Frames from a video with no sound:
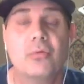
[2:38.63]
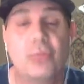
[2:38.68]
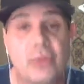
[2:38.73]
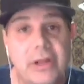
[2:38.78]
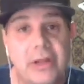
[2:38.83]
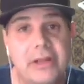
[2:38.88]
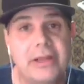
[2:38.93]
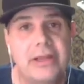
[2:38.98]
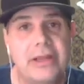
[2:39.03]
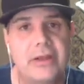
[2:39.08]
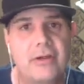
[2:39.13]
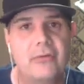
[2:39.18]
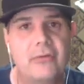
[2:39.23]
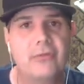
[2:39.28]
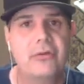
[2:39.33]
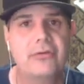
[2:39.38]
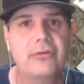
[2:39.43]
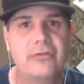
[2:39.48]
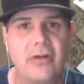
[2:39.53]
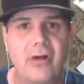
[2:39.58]
really
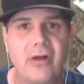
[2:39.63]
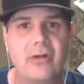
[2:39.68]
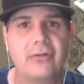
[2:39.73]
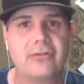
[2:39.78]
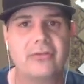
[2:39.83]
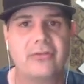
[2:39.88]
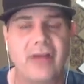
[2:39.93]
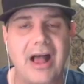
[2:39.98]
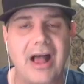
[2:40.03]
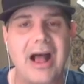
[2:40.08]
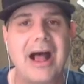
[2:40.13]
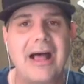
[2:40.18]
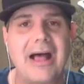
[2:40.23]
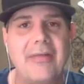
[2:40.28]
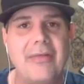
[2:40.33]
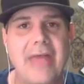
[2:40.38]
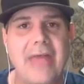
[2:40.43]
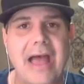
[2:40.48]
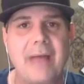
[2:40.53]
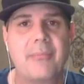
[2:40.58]
good results
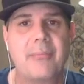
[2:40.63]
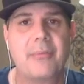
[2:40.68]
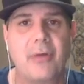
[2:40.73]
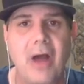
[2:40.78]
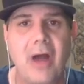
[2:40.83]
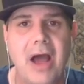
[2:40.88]
on that